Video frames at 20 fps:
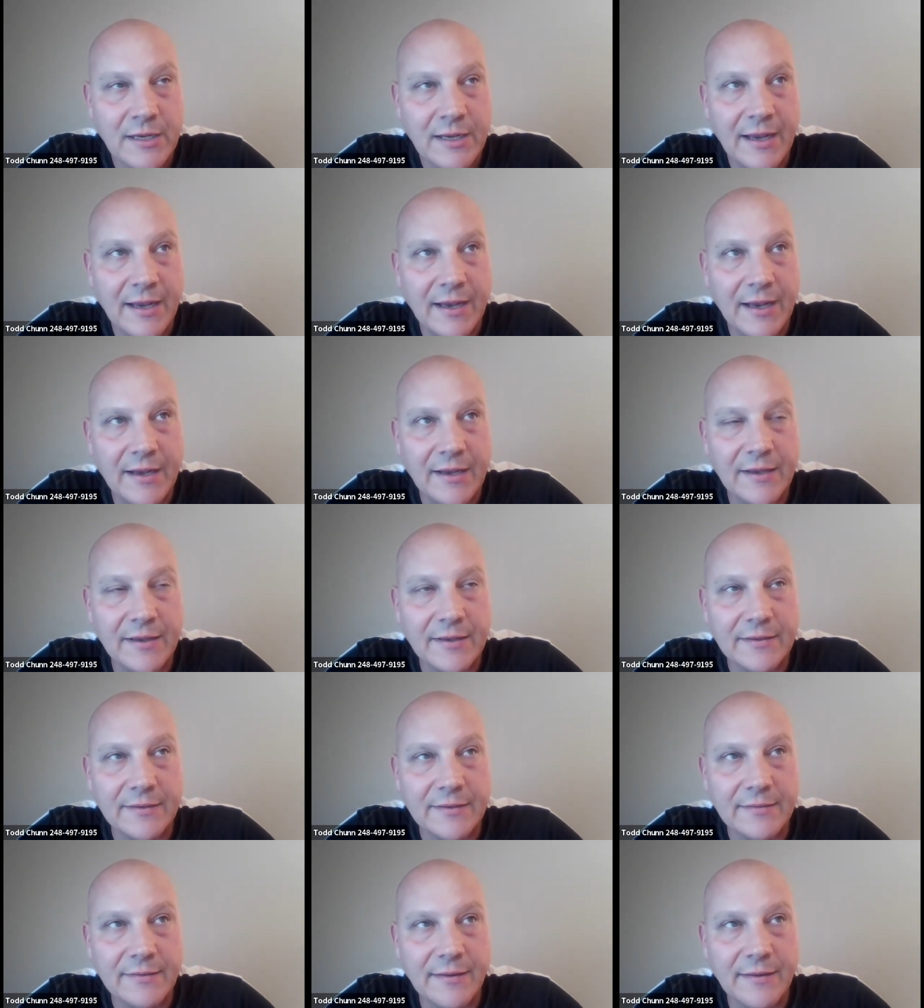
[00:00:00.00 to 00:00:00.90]

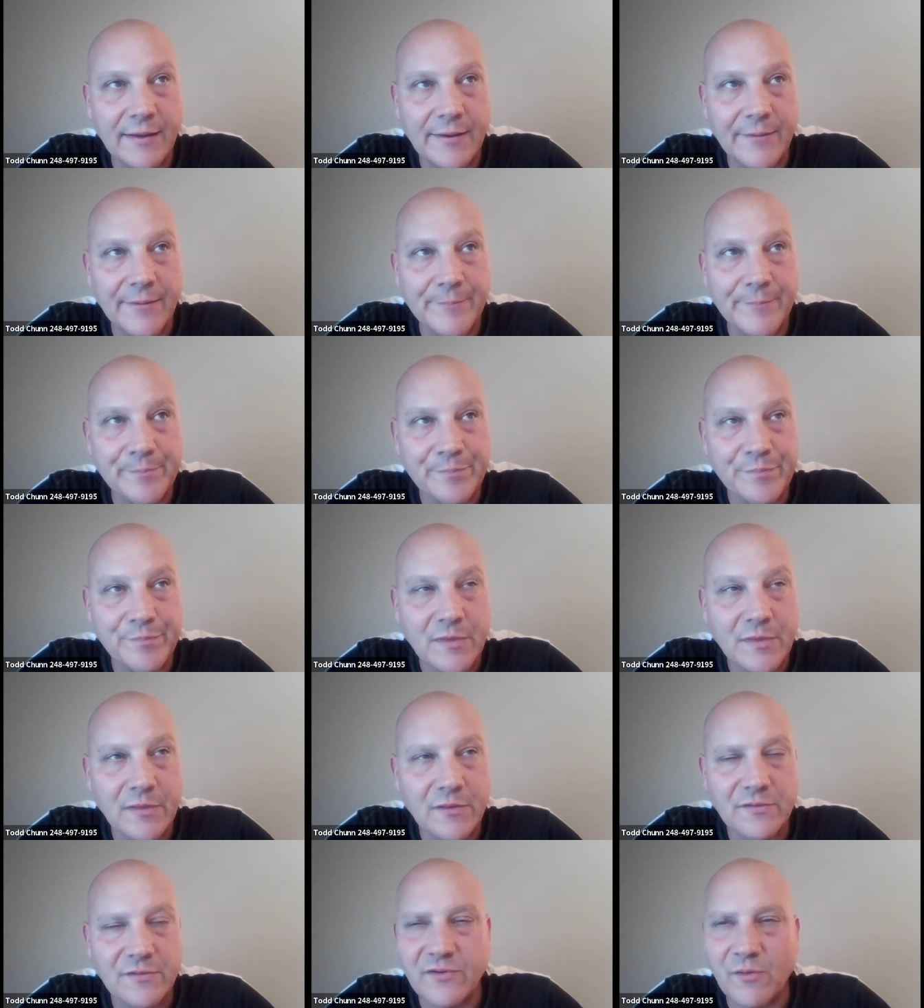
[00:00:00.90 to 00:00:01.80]
and um,
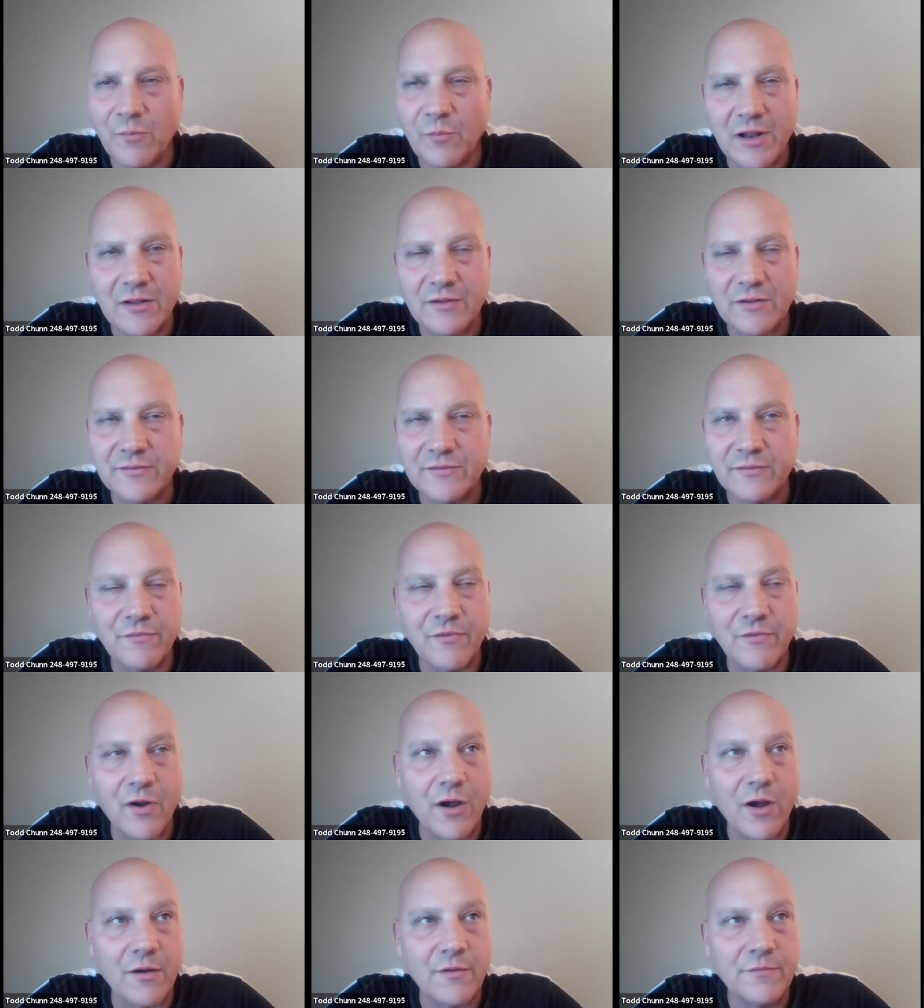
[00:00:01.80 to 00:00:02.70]
there's someone else
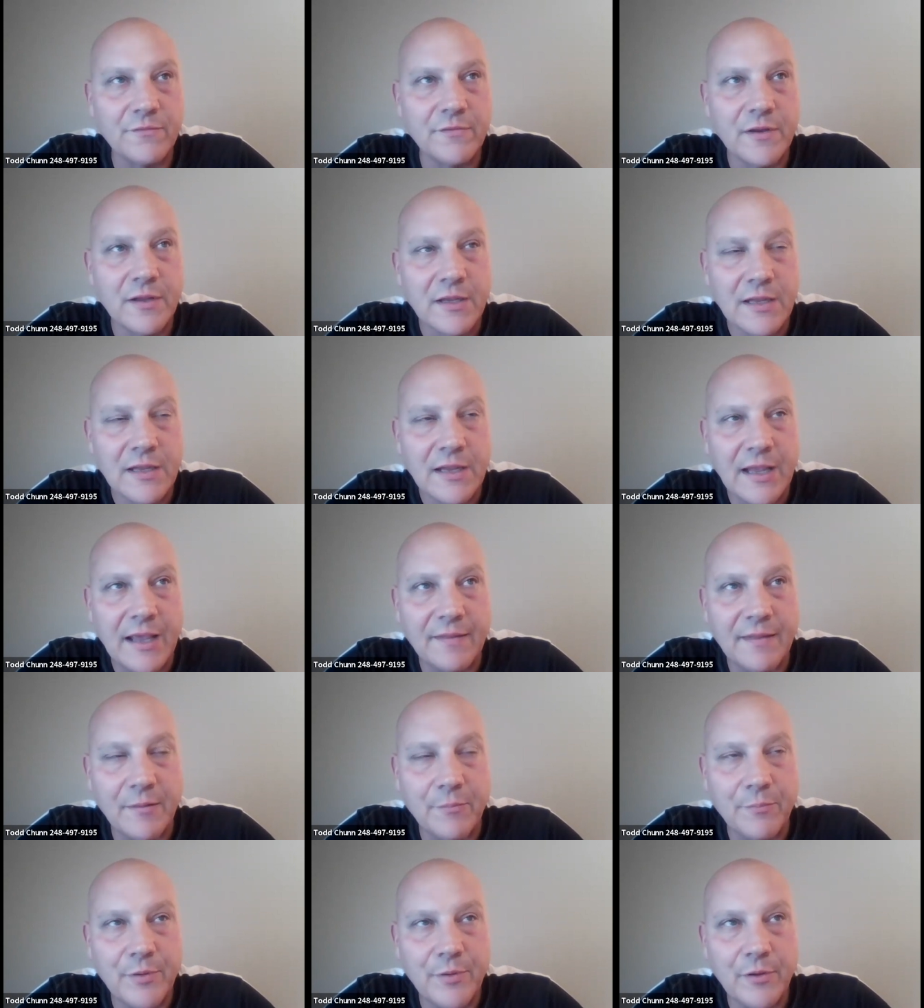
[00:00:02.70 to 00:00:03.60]
involved, and
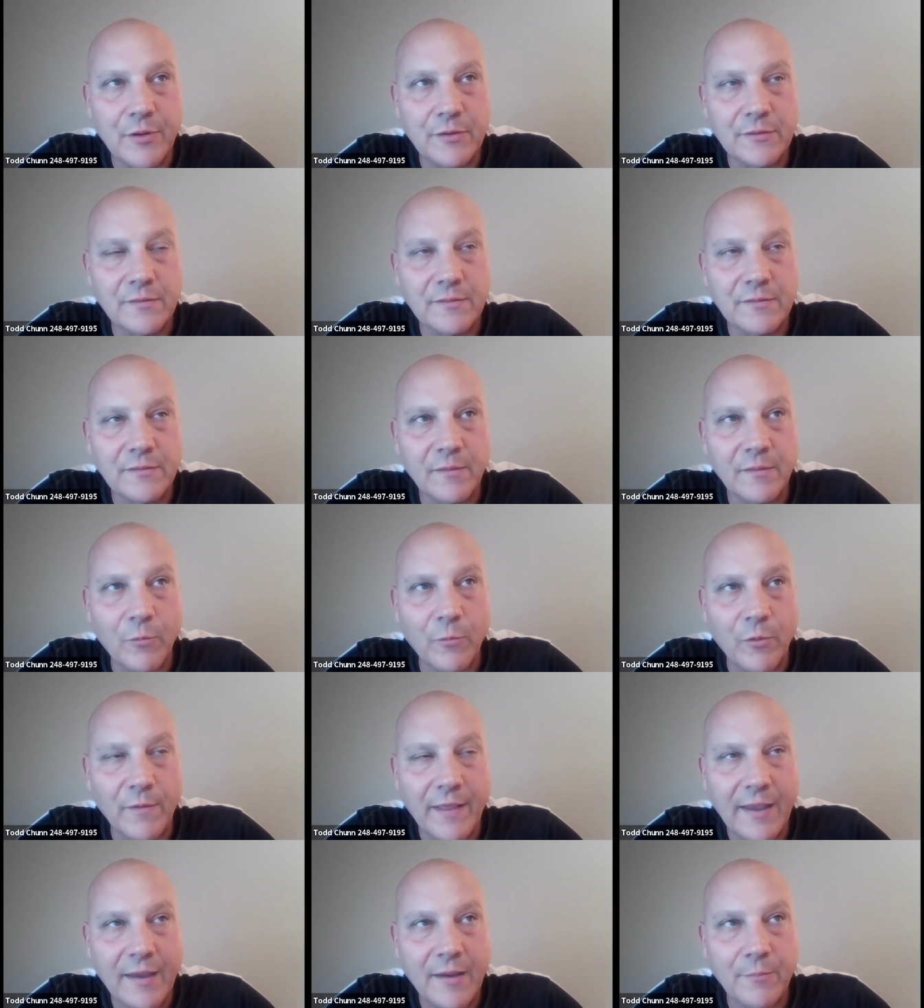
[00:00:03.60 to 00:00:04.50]
they built where
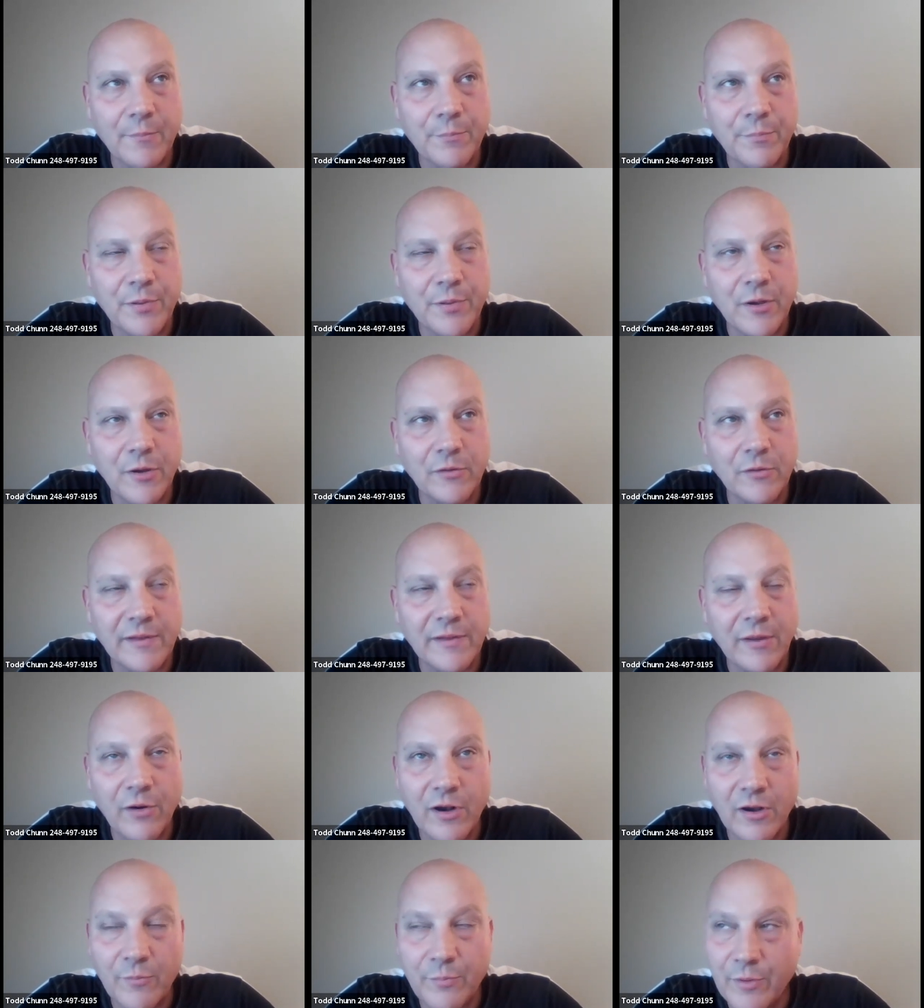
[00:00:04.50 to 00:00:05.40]
they could build, they were
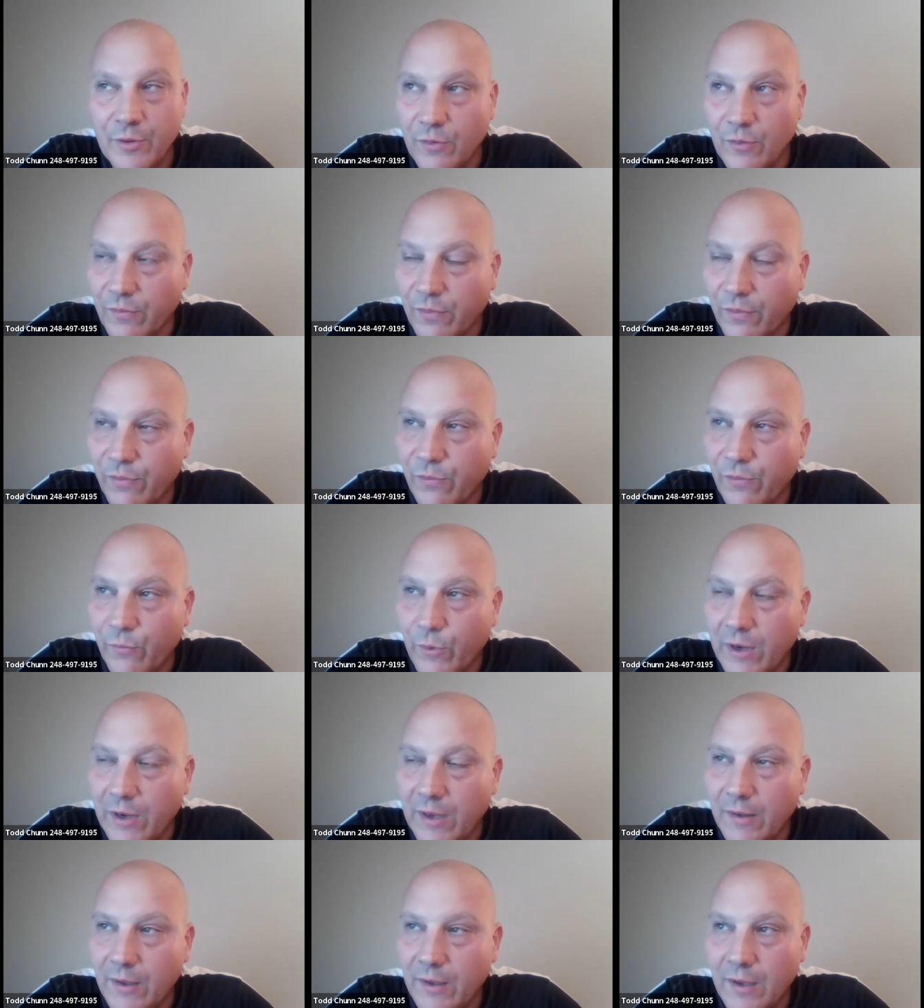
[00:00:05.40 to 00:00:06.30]
going to build
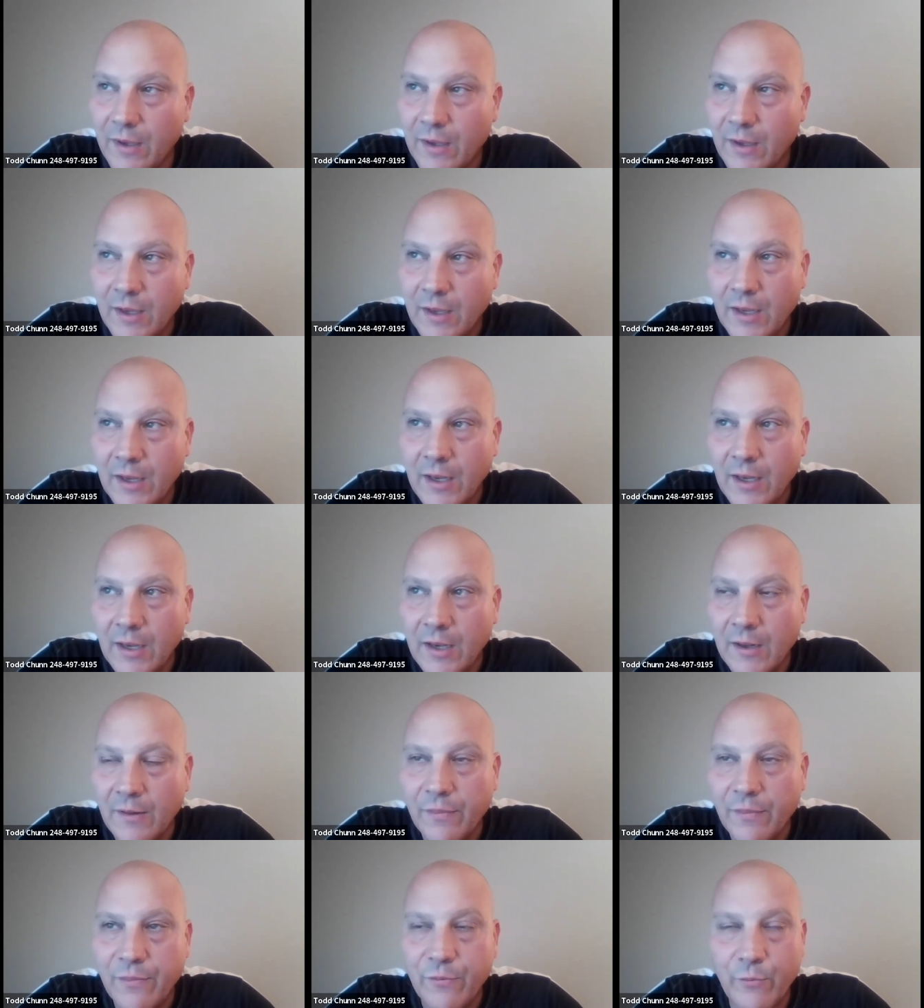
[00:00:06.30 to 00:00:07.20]
three,
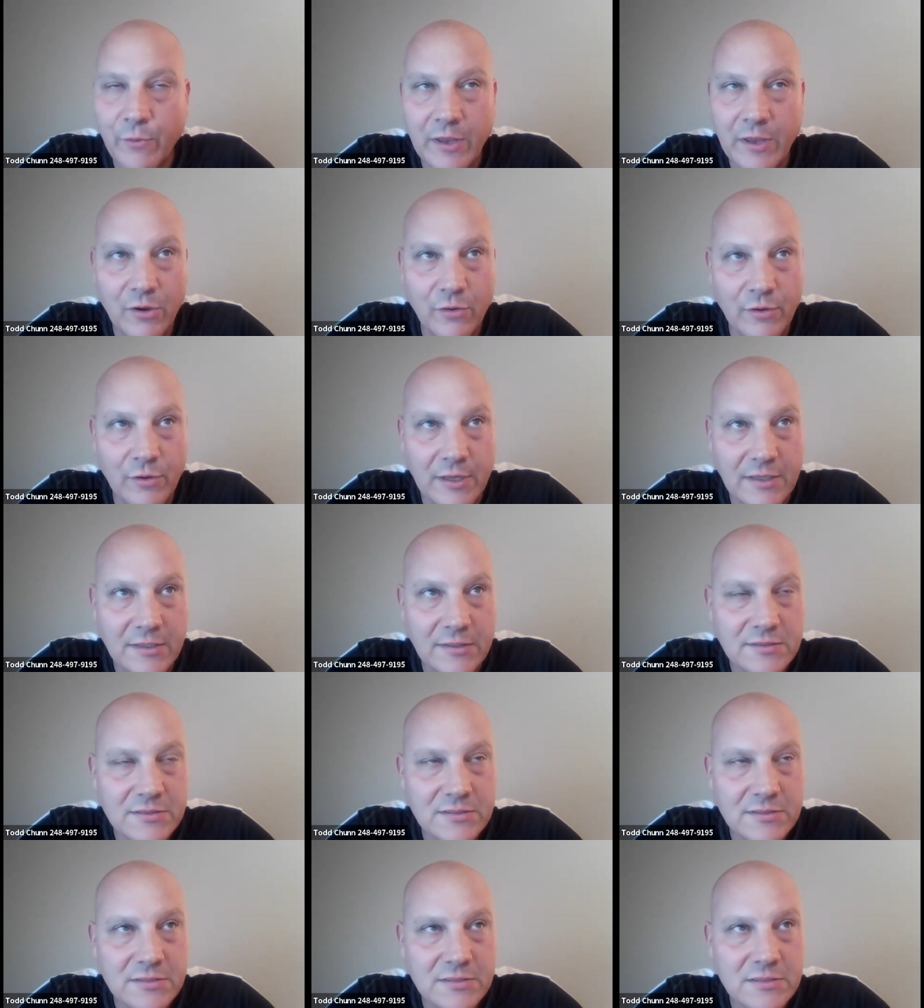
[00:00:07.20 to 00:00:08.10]
three
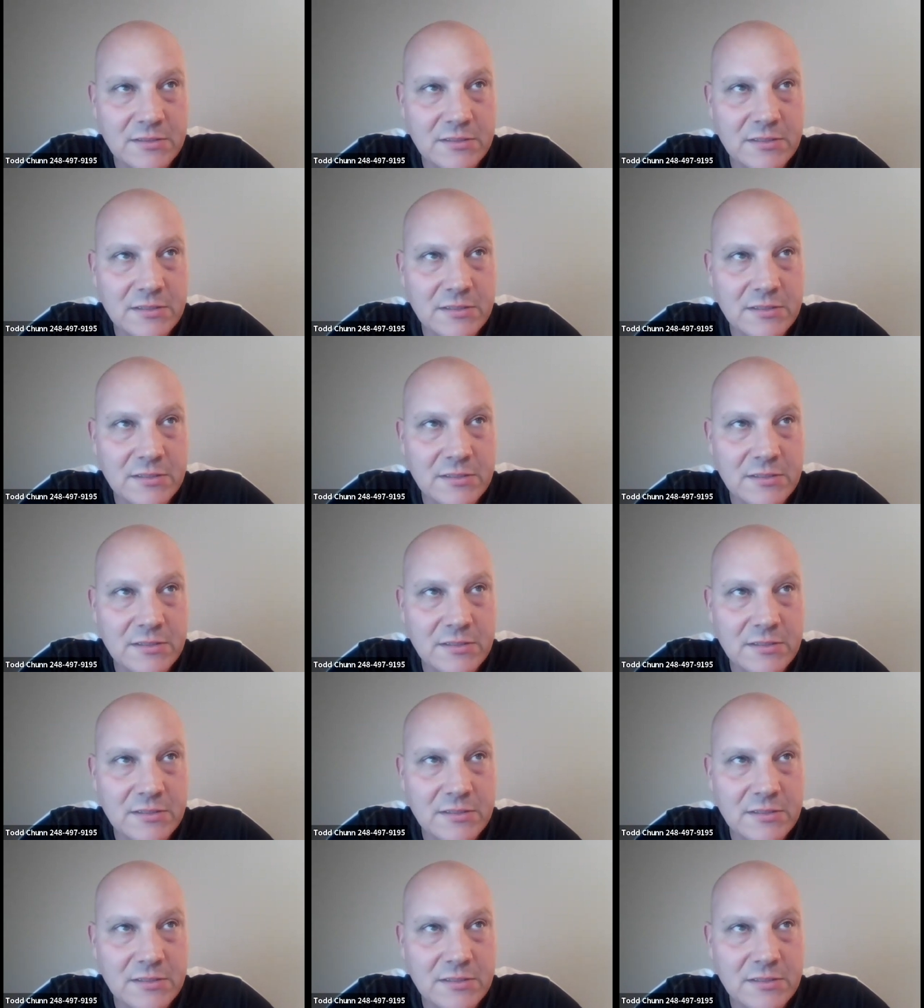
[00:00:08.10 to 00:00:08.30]
units.